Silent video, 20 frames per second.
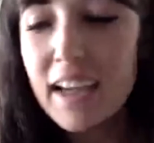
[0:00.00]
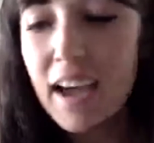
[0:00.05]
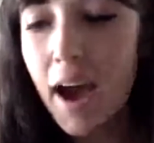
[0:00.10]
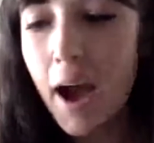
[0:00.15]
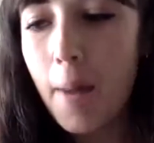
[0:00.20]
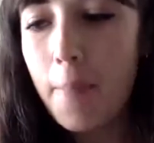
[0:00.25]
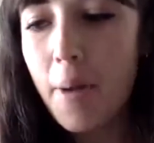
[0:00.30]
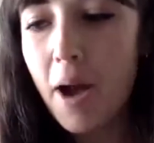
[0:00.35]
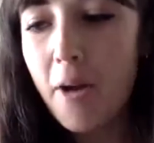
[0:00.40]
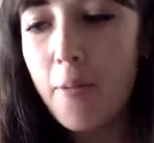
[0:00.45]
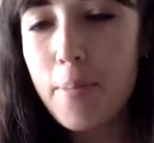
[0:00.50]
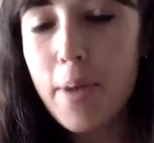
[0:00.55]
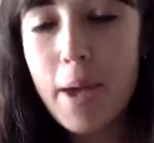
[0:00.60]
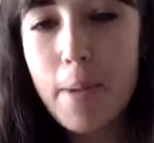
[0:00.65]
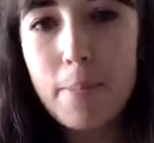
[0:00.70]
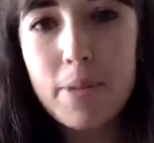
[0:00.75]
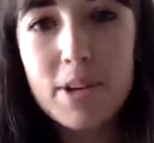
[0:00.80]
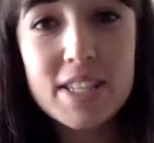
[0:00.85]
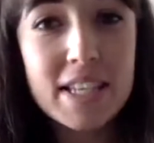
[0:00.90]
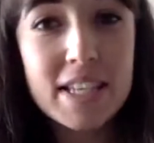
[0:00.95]
I've
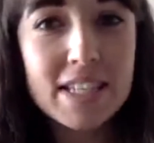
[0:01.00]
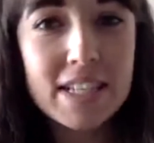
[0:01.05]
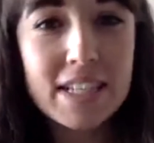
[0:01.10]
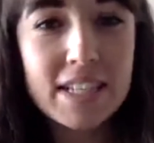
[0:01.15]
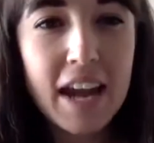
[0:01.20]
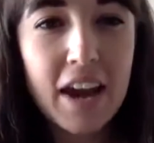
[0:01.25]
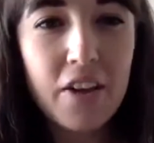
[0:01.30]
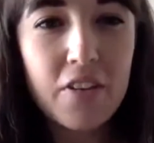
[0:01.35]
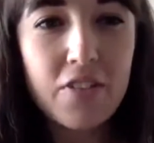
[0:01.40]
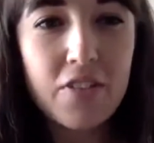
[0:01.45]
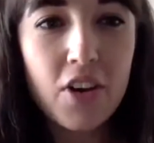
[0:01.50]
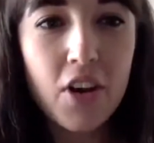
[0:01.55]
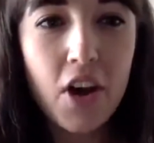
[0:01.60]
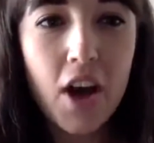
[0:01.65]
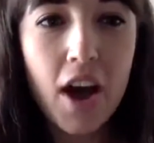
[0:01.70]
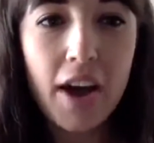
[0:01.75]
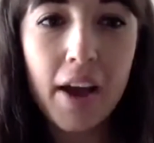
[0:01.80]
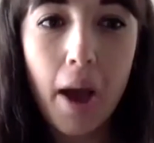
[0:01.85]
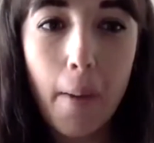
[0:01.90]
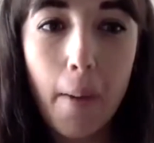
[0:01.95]
been presenting now for
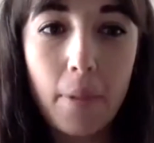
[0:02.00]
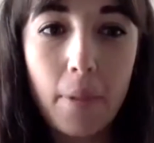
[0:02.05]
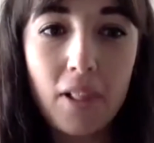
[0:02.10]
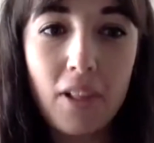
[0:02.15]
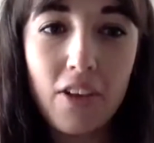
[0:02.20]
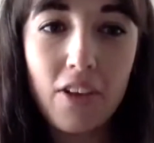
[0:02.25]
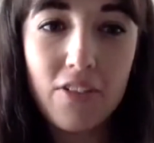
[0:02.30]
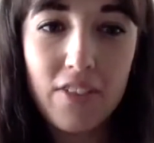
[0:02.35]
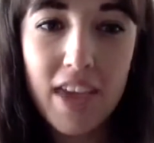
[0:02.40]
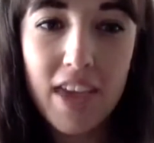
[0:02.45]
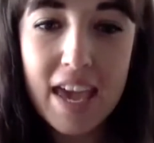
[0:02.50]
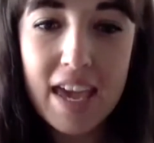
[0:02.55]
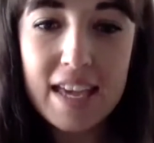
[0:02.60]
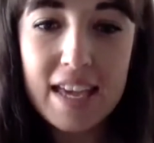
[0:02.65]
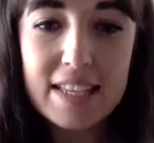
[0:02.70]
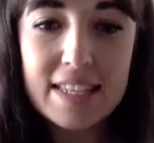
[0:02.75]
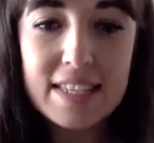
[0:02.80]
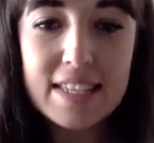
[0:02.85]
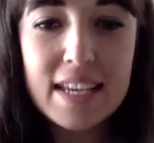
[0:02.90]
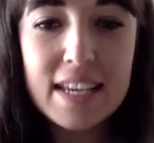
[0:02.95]
a couple of
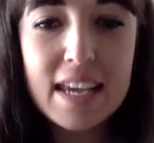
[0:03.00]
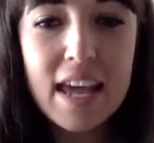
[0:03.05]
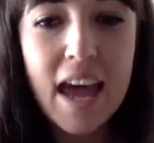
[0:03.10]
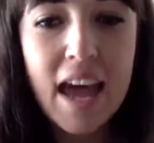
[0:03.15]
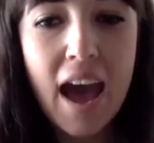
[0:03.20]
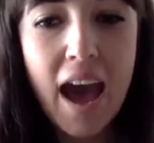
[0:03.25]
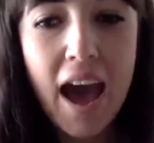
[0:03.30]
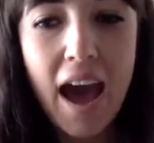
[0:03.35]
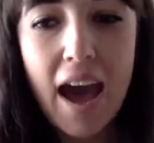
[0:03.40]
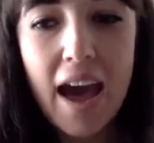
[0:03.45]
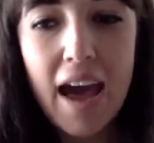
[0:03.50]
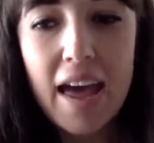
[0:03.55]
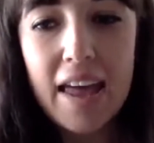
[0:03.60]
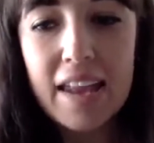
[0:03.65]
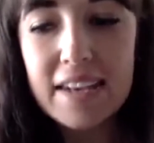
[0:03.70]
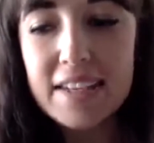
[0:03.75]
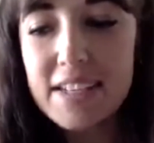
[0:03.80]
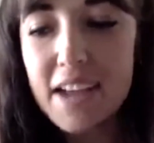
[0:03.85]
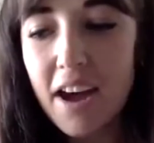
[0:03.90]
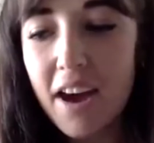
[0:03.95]
years,
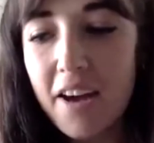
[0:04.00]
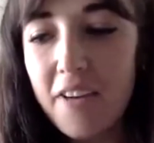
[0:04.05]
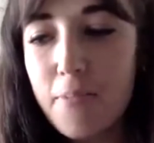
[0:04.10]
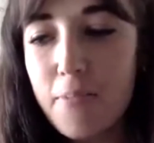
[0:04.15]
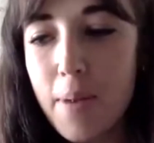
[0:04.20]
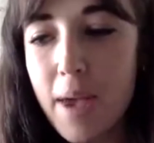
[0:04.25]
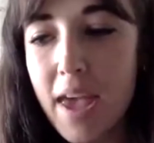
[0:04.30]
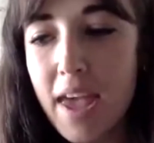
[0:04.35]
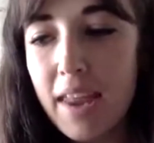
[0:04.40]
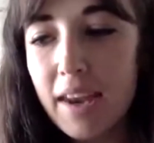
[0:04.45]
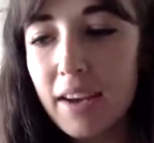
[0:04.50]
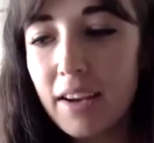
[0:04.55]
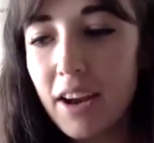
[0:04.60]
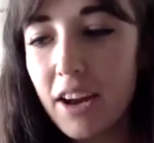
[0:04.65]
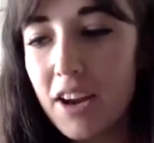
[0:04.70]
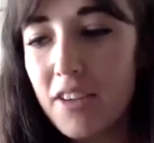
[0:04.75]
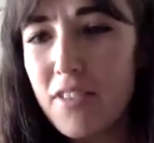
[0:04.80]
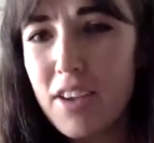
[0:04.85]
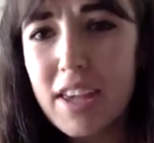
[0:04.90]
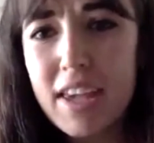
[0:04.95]
and I've been
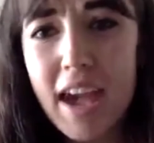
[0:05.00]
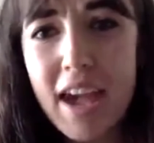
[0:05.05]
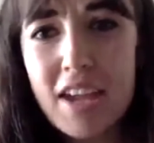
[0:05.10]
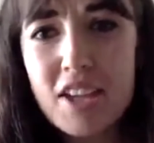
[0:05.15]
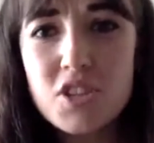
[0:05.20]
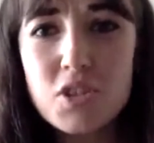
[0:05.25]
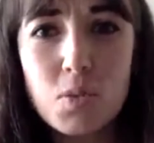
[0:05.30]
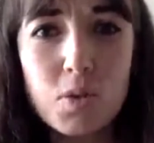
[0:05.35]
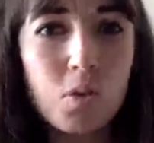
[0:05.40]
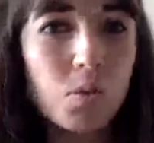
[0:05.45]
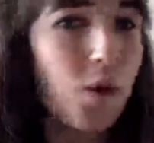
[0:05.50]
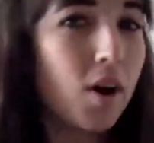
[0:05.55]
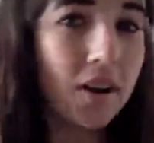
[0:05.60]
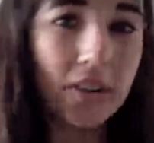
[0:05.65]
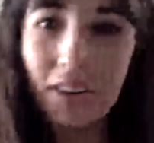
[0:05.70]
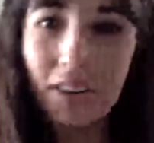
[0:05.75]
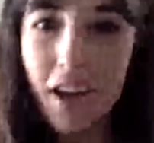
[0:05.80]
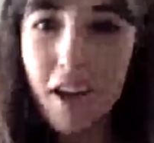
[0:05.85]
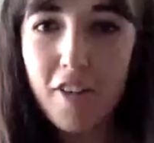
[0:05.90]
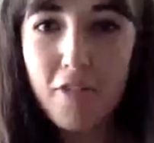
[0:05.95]
kind of engaged with
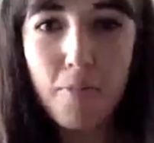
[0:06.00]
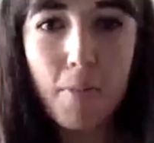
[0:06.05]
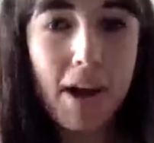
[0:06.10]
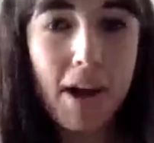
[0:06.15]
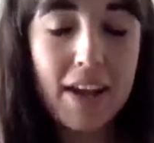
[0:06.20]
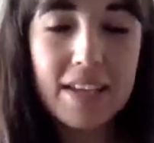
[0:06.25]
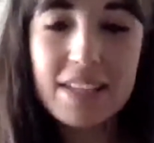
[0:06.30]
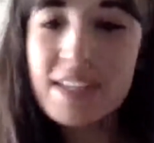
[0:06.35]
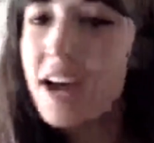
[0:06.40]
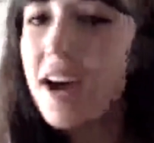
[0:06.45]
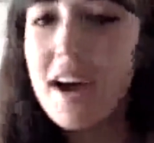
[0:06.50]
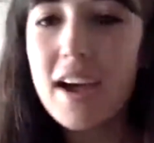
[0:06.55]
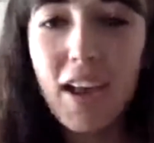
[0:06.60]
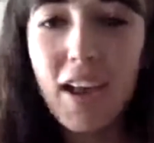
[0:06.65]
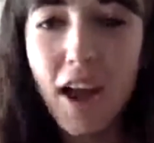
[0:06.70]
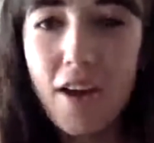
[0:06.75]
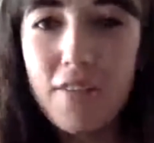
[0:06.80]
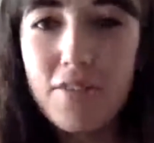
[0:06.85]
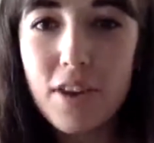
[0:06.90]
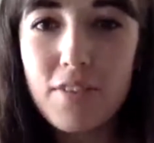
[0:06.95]
wildlife my entire life.